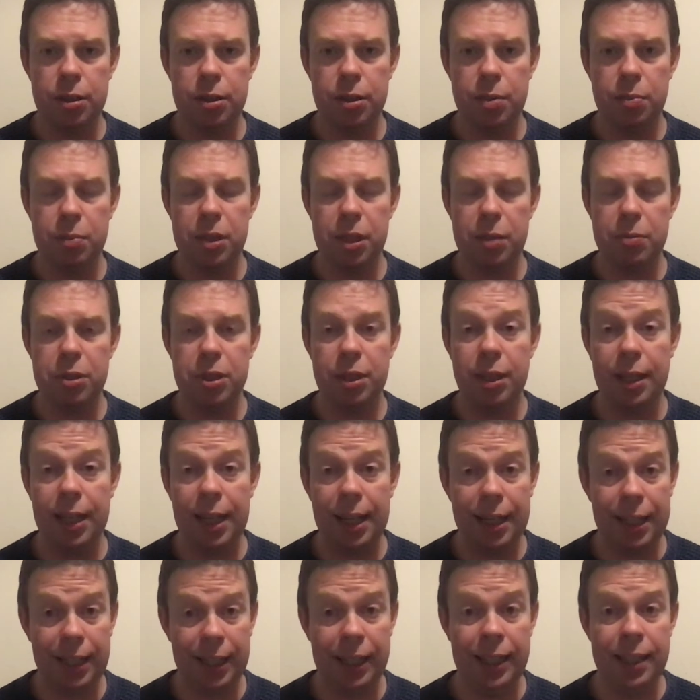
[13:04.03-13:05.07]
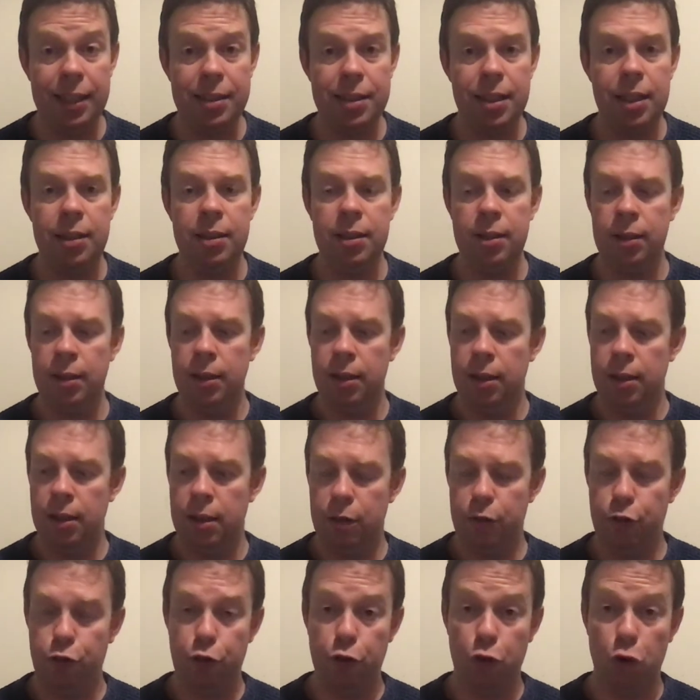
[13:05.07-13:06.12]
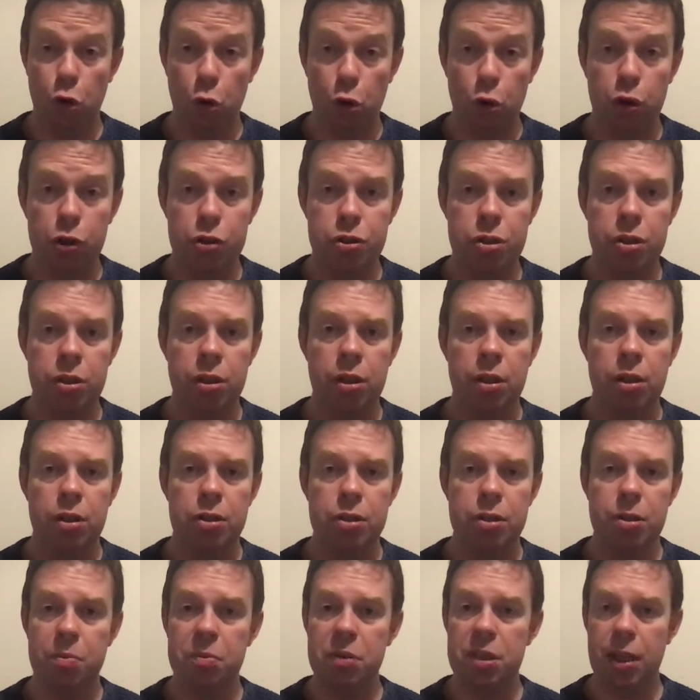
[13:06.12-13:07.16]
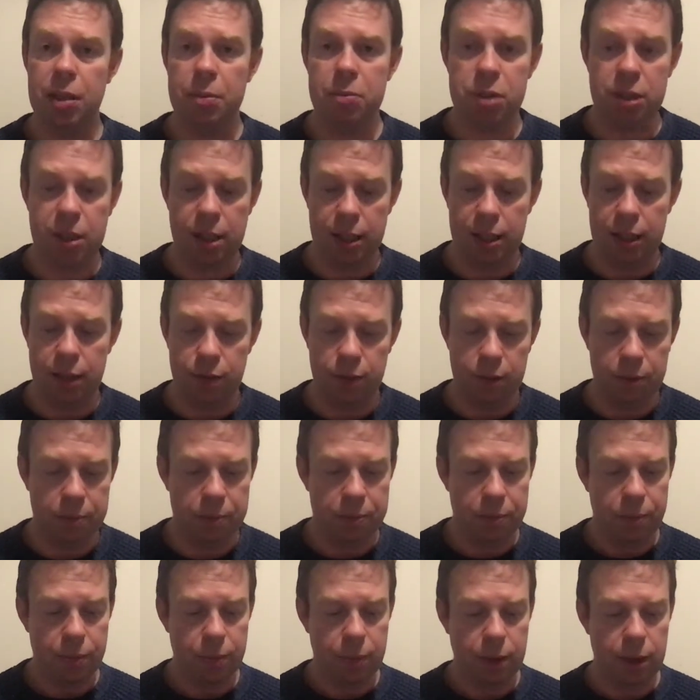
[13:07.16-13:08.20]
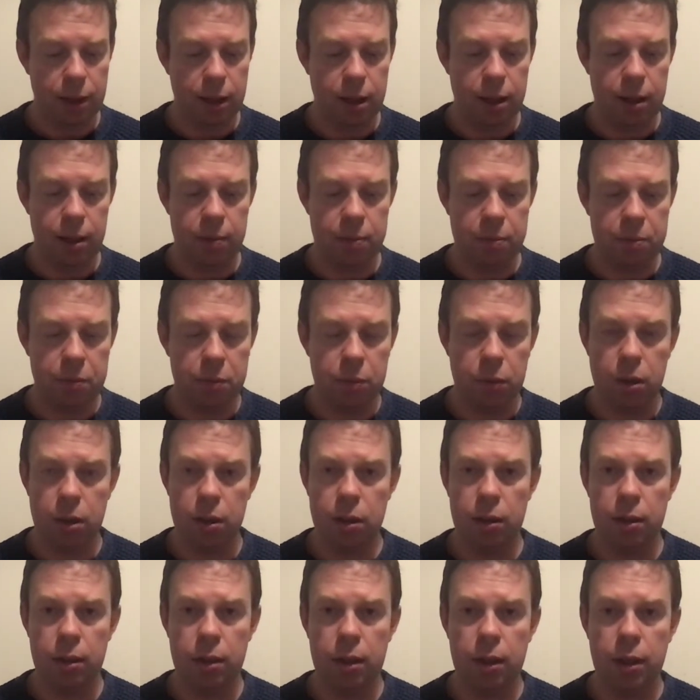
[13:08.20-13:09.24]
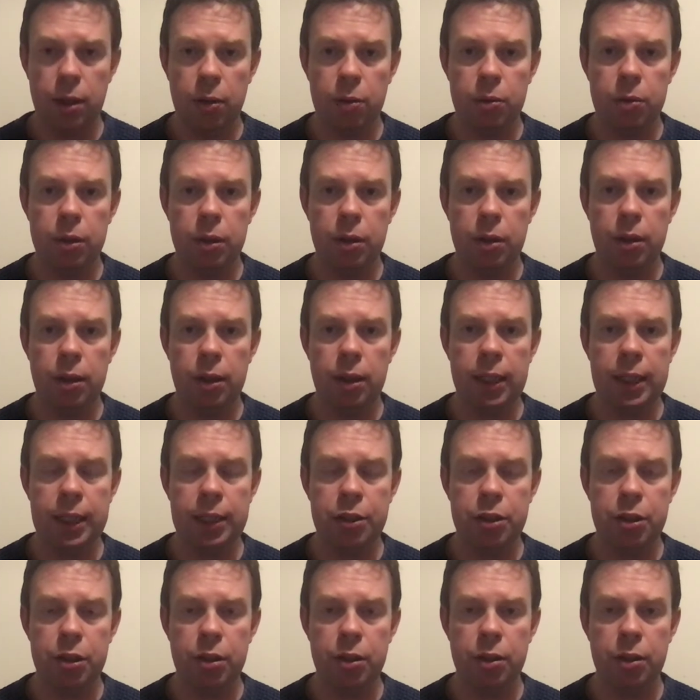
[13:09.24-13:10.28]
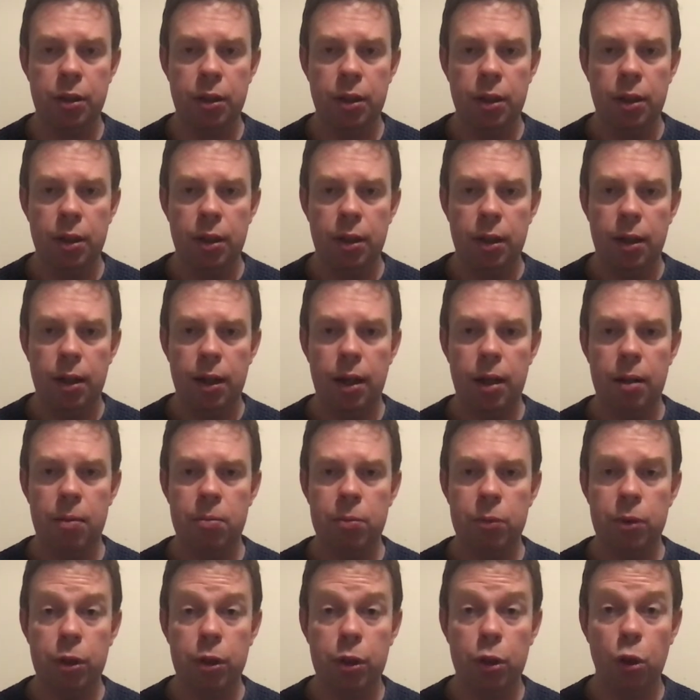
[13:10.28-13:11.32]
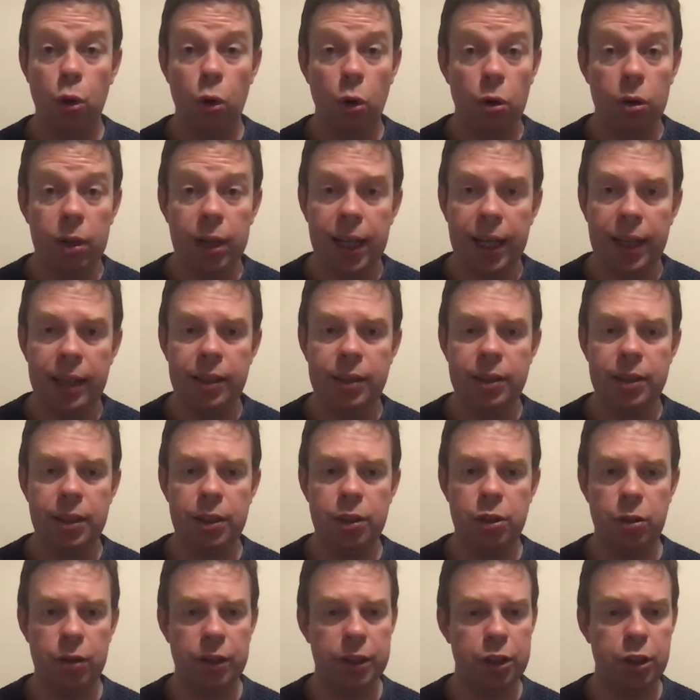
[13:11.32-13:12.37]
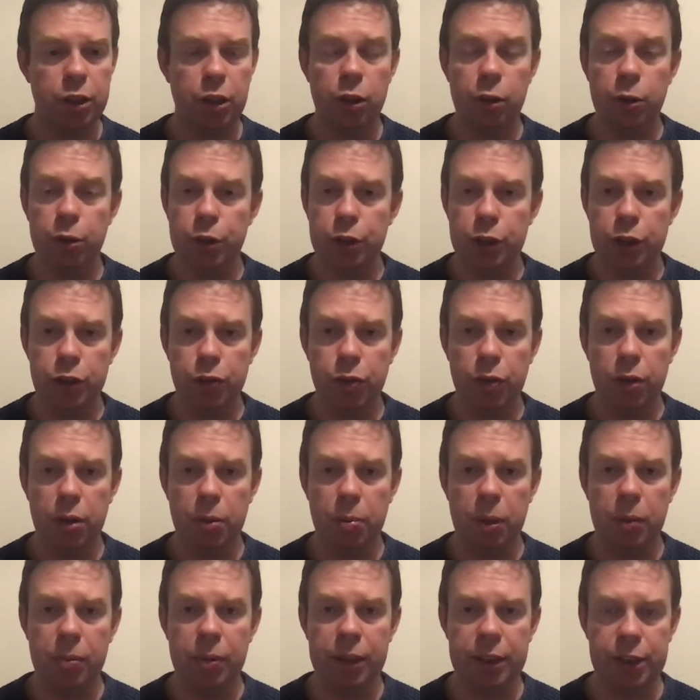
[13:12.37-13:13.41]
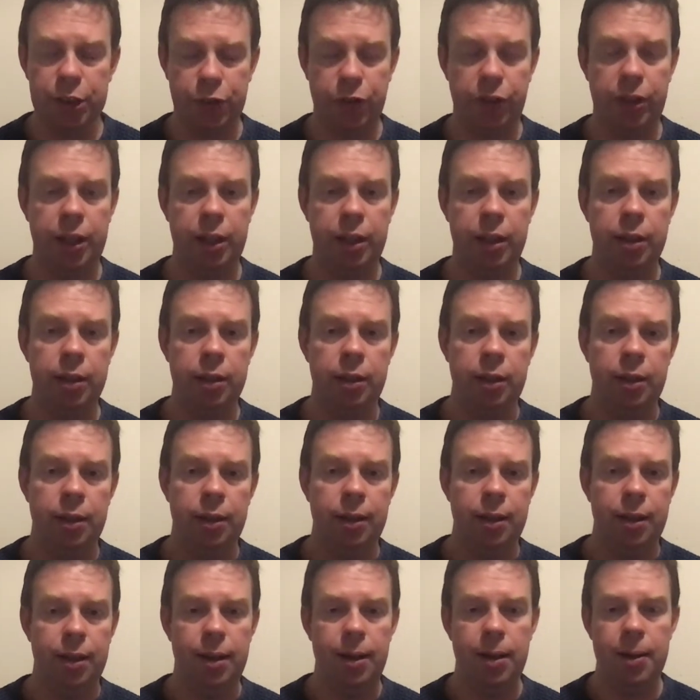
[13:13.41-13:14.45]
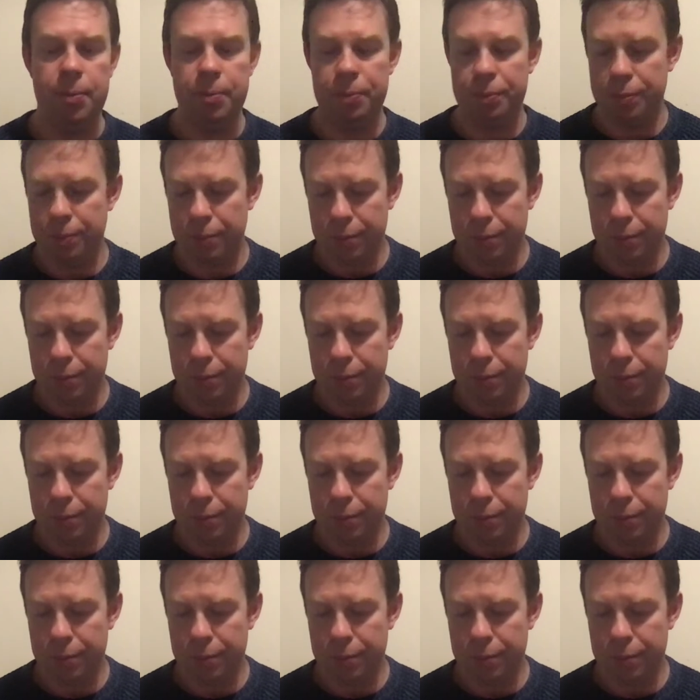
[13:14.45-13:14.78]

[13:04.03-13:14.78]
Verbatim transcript: sometimes can get heated, fraught, sometimes can even um, you know, lead to um, court cases or exclusions from the public sphere. Um,